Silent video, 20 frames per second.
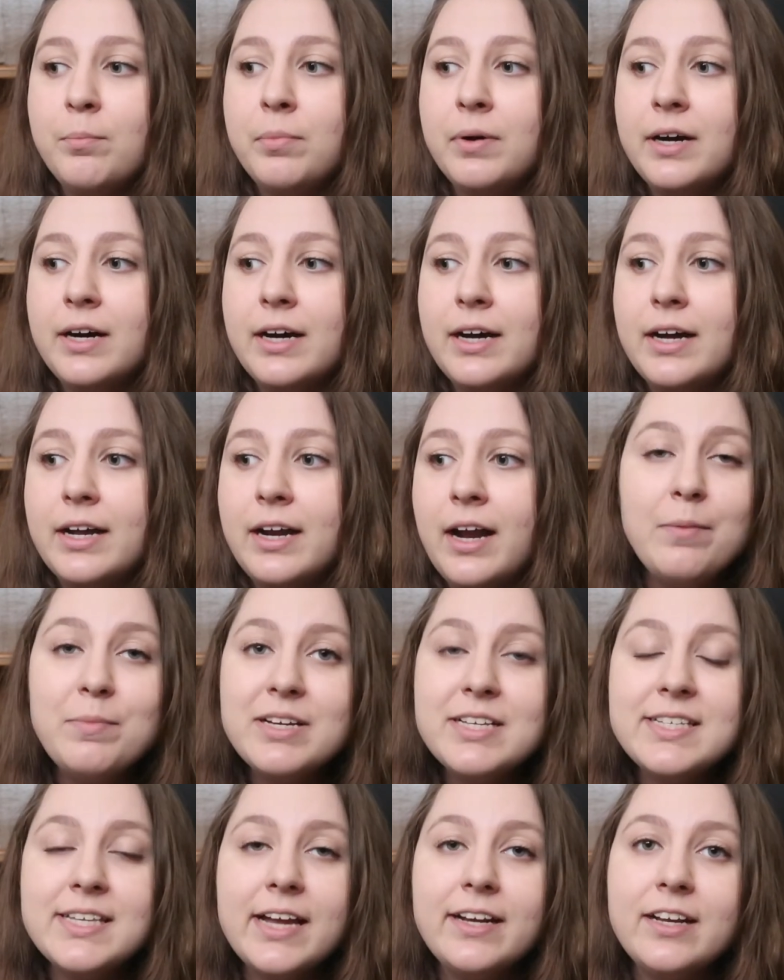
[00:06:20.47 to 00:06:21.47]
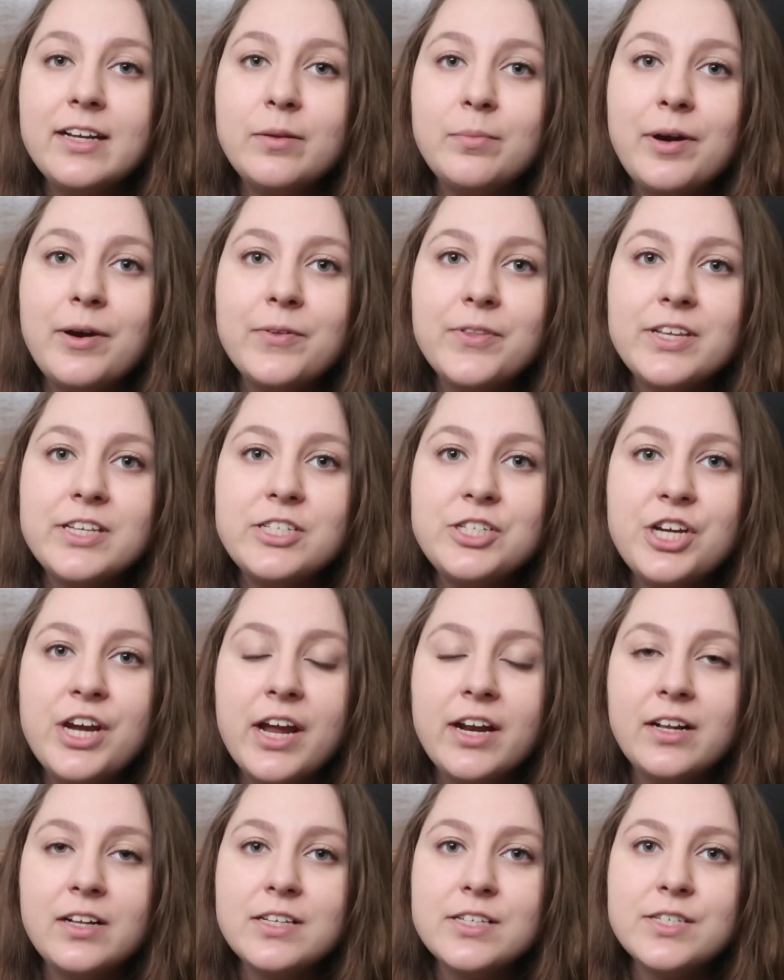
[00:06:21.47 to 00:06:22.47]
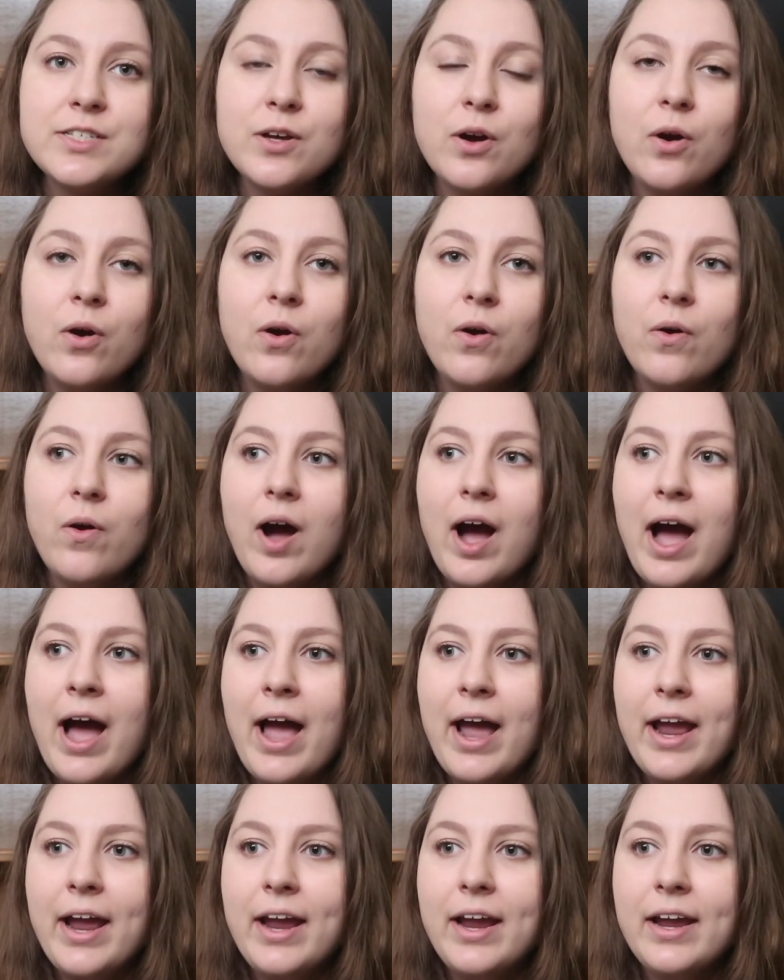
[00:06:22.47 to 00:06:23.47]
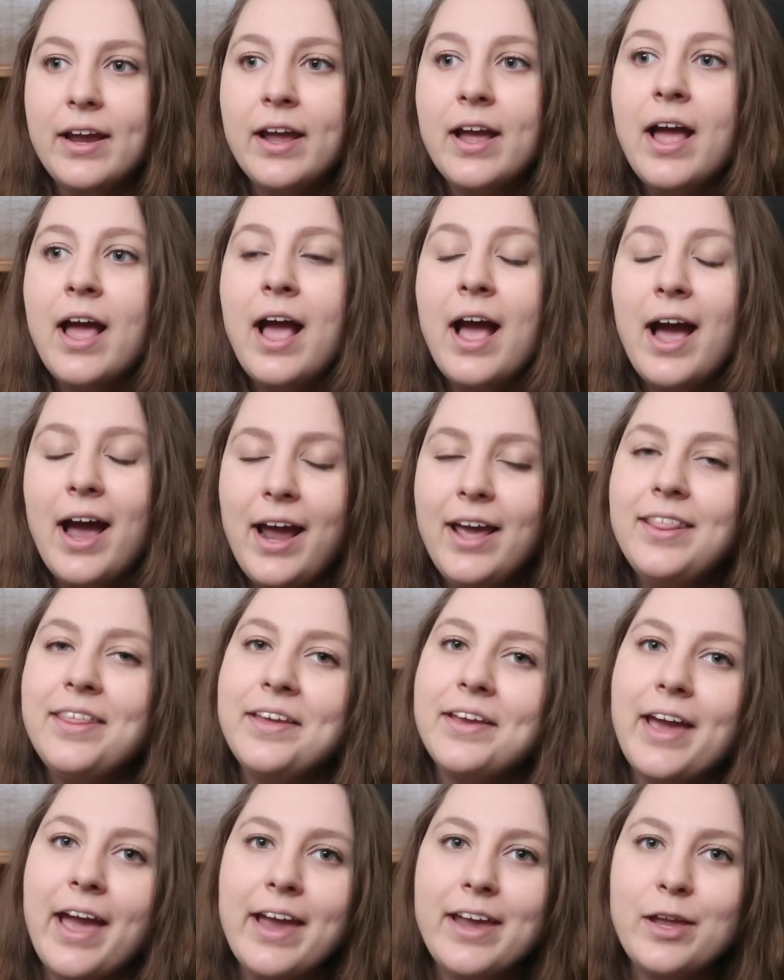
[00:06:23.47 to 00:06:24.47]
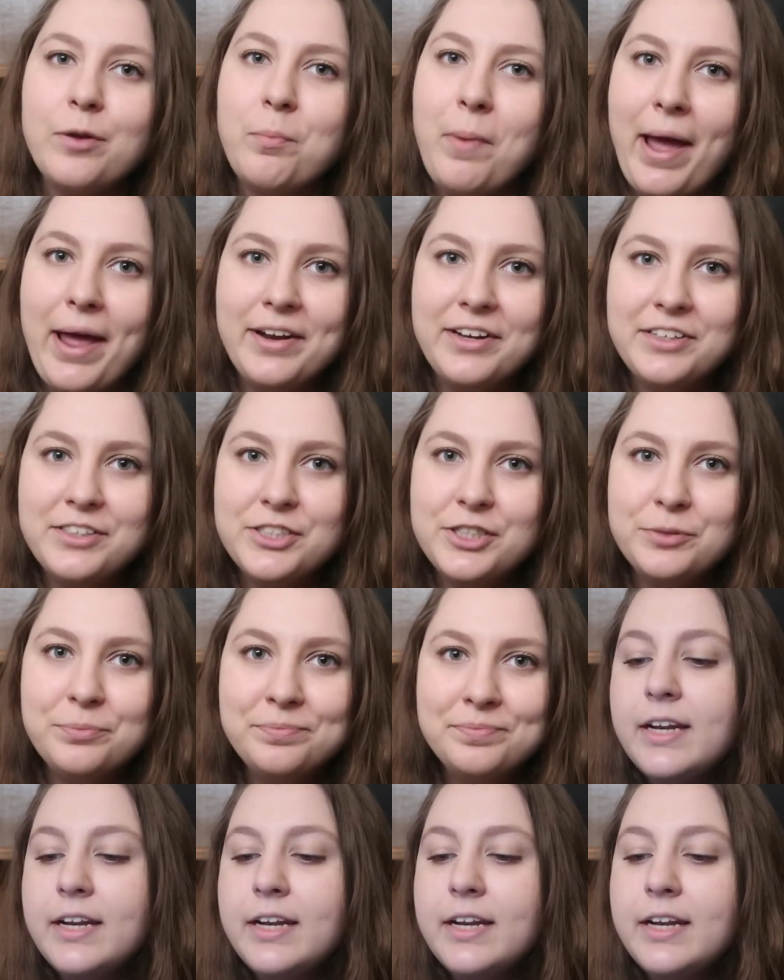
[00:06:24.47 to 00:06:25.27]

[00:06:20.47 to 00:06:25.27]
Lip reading: But I'm excited about this channel, so I think I can manage.